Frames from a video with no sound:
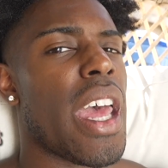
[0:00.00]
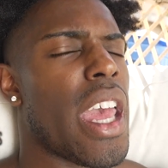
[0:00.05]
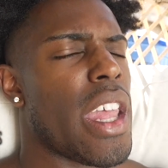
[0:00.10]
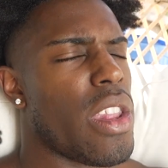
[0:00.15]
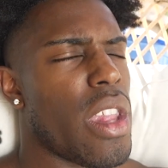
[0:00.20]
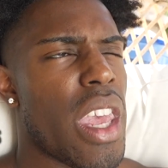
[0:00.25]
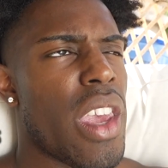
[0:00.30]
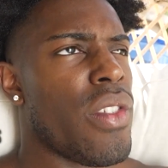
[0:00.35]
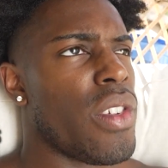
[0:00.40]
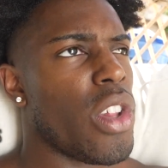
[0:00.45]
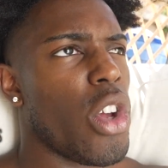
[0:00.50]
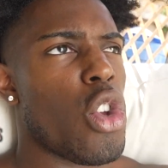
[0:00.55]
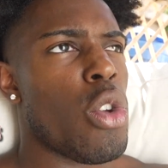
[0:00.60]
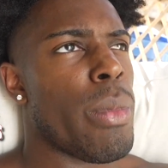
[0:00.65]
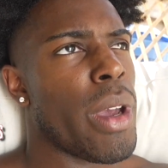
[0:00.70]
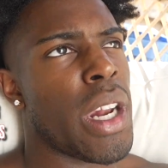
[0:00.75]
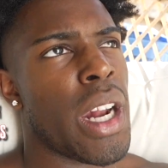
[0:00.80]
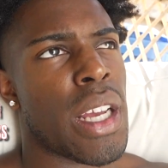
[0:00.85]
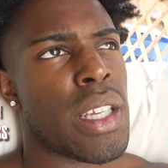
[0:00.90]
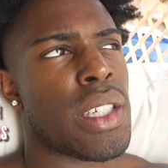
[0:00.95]
And even though you
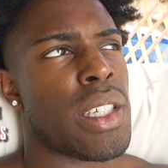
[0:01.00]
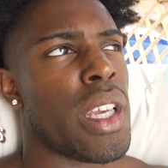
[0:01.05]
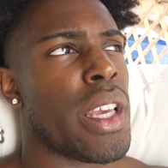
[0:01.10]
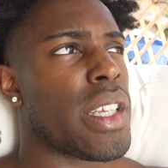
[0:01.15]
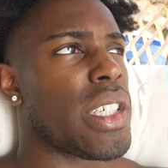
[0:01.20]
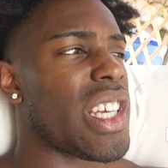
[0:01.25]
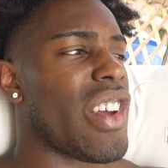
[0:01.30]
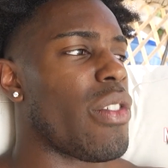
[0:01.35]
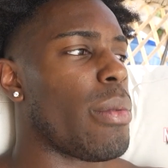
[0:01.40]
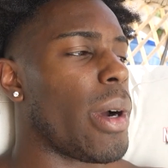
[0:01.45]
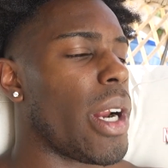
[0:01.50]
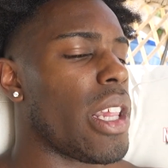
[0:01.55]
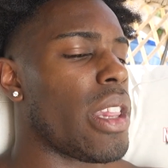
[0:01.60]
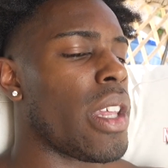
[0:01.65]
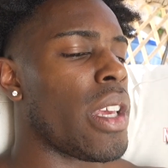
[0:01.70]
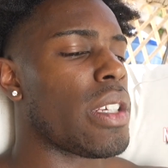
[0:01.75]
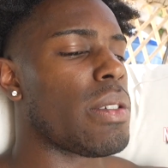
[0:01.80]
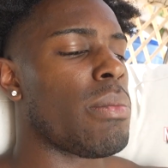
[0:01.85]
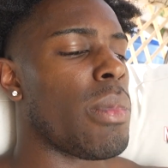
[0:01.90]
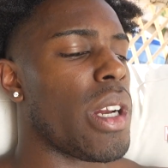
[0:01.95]
may not see it because everybody
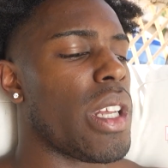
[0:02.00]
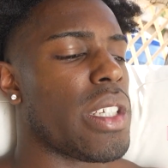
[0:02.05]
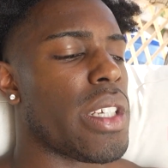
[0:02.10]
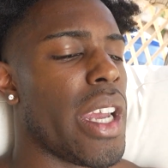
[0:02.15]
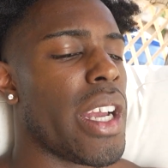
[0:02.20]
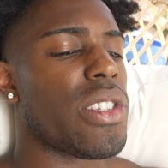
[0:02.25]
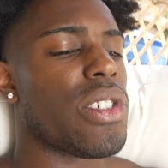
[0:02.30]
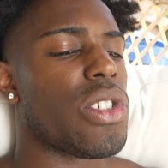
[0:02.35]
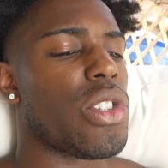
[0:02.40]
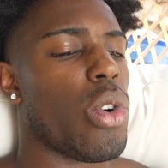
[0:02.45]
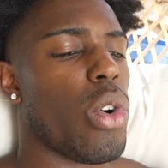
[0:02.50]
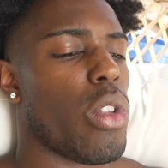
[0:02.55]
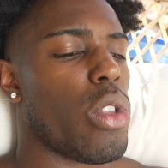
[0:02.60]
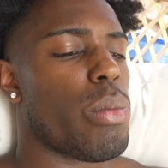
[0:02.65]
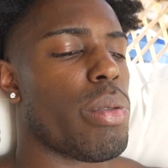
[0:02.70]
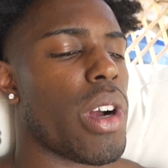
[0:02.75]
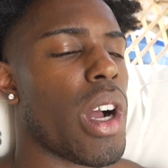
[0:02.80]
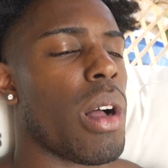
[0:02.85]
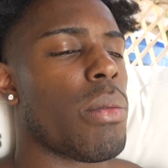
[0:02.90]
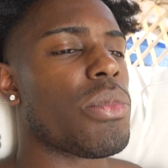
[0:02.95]
thinks money's the answer to all the
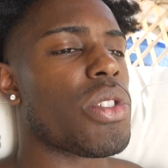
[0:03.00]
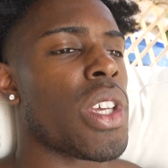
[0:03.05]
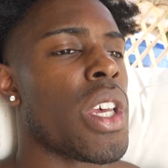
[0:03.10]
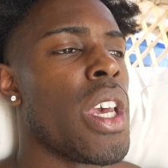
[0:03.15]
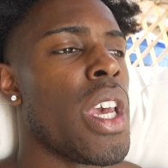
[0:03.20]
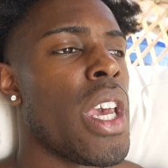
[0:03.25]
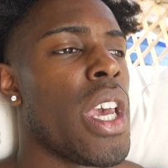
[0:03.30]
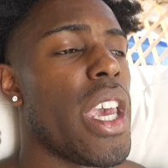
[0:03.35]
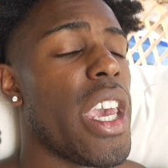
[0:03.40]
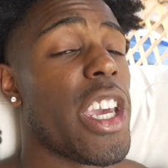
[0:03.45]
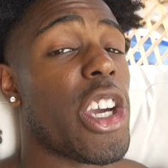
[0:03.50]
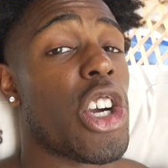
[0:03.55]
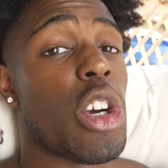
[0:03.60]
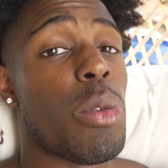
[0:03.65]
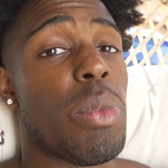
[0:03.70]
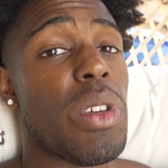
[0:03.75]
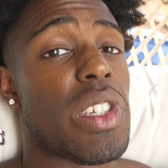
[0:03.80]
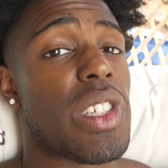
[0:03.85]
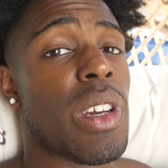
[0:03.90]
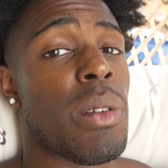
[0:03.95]
problems, it could
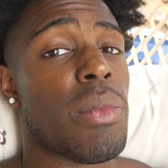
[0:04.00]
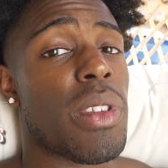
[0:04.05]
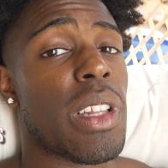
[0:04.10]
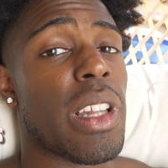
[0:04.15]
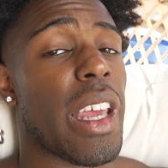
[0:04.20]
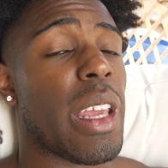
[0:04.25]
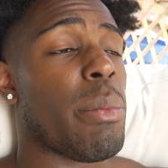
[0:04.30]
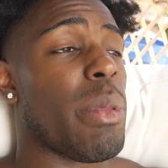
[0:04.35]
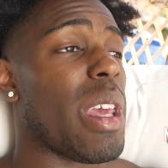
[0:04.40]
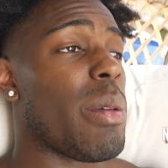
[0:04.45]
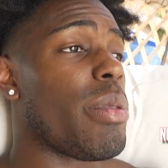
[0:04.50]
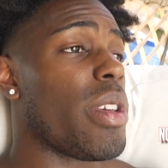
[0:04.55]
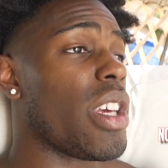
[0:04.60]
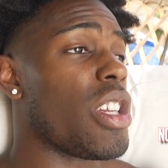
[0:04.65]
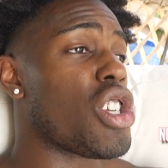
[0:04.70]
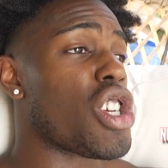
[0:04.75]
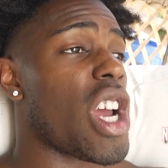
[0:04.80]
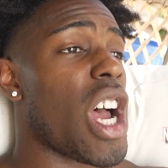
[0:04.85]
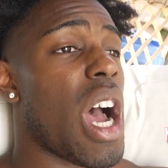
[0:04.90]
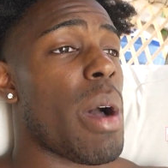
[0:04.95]
be something like maybe a
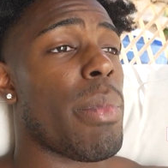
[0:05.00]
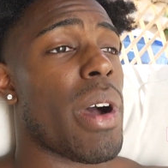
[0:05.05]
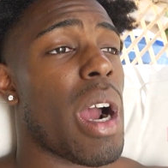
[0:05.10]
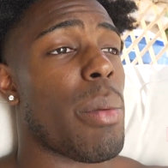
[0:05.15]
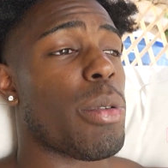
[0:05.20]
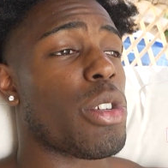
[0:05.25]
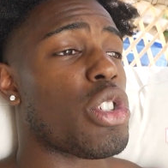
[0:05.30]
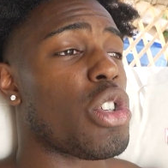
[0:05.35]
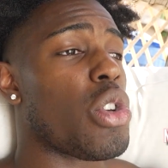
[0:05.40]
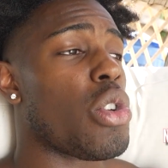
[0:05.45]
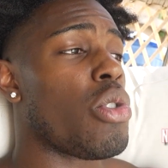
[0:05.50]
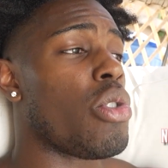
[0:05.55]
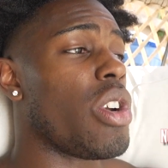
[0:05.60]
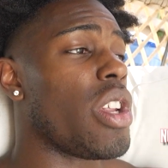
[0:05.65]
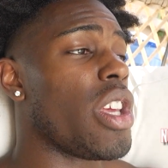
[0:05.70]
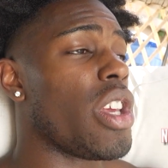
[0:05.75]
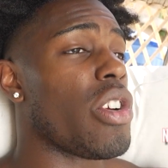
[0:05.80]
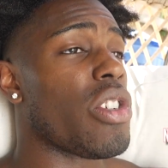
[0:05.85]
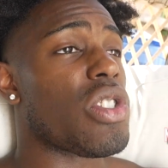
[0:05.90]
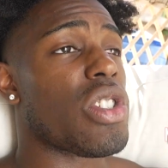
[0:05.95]
job
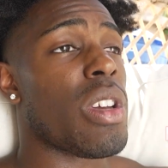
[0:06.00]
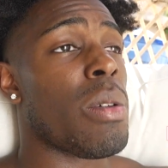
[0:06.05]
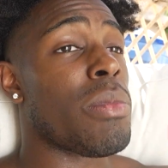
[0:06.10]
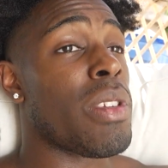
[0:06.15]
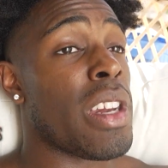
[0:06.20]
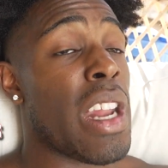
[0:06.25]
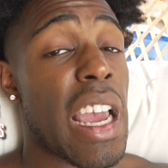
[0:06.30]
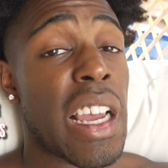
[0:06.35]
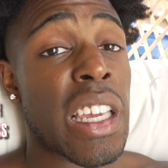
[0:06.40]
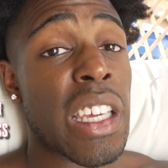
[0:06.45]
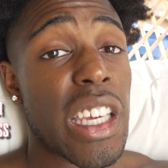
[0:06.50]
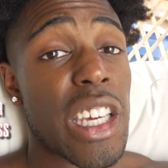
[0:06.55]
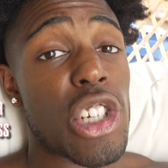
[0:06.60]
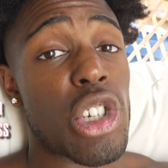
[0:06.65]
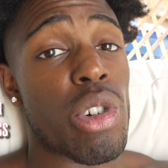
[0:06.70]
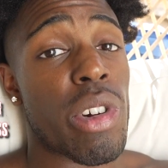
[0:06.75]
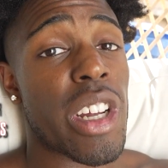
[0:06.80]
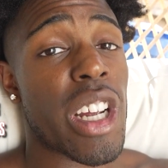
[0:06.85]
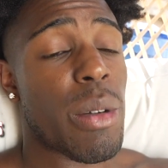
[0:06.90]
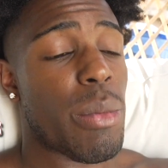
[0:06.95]
opportunity or something that can get
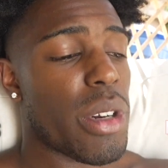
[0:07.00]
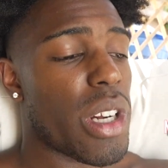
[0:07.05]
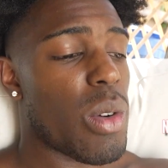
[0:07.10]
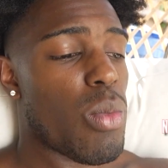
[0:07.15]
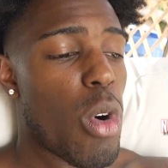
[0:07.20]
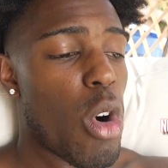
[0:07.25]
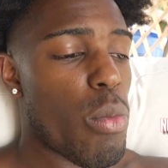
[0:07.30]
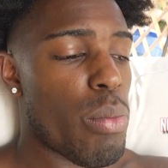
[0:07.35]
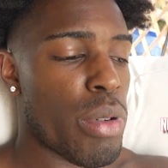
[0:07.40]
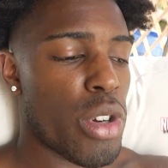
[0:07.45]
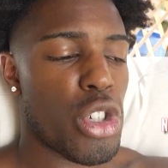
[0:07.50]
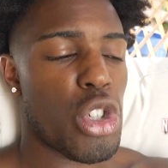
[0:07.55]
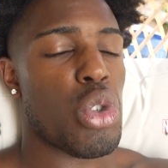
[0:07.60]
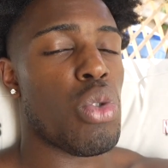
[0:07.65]
you there, but it won't put